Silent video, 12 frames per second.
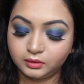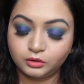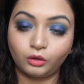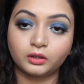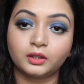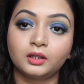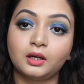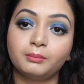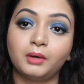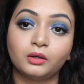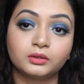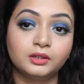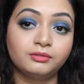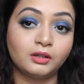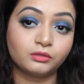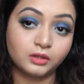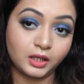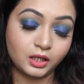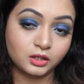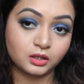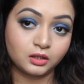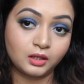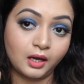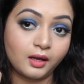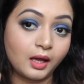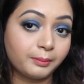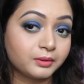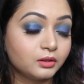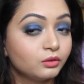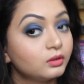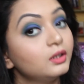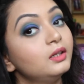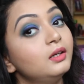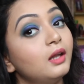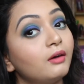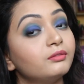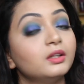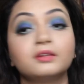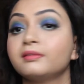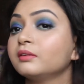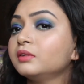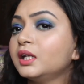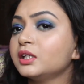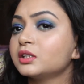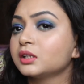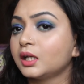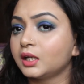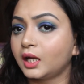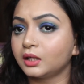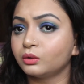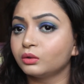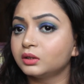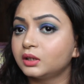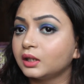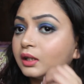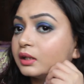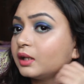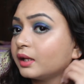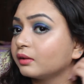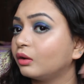Talking about the foundation, I absolutely love this foundation and I don't think it has